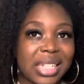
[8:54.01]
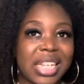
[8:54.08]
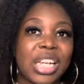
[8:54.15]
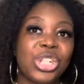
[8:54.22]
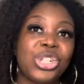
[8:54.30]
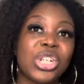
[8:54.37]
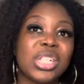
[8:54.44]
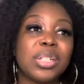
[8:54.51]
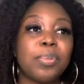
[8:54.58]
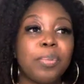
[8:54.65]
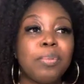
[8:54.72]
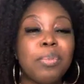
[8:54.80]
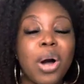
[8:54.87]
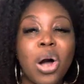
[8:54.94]
It just
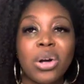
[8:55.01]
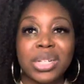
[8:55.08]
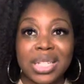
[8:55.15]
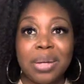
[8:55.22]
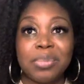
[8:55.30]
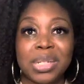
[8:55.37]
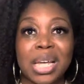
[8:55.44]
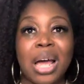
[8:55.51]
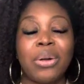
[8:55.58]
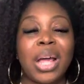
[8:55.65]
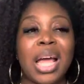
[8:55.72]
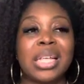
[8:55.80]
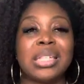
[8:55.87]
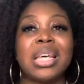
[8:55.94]
marks them down
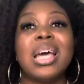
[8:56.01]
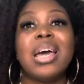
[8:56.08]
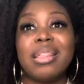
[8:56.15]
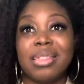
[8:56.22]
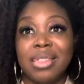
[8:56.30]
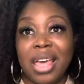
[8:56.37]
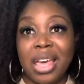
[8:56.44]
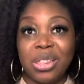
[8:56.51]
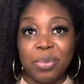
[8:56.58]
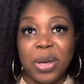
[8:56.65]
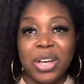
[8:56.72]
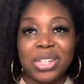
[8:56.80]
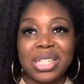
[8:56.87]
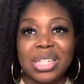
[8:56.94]
as they're the
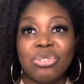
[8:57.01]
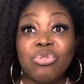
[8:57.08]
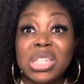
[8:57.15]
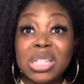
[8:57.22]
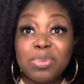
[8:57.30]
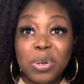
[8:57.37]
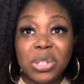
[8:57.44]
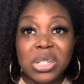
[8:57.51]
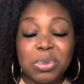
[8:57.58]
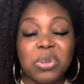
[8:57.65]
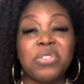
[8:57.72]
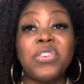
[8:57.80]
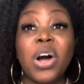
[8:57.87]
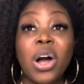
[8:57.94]
person responsible
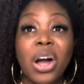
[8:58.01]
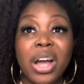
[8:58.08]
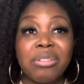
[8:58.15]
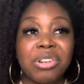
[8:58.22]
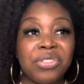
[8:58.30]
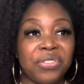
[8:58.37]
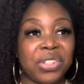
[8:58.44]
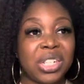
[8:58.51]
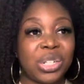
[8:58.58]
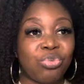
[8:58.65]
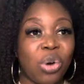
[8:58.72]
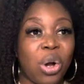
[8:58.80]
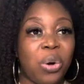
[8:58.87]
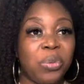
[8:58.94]
for hiring for this
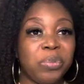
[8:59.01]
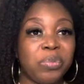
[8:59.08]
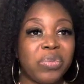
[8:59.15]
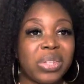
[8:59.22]
role.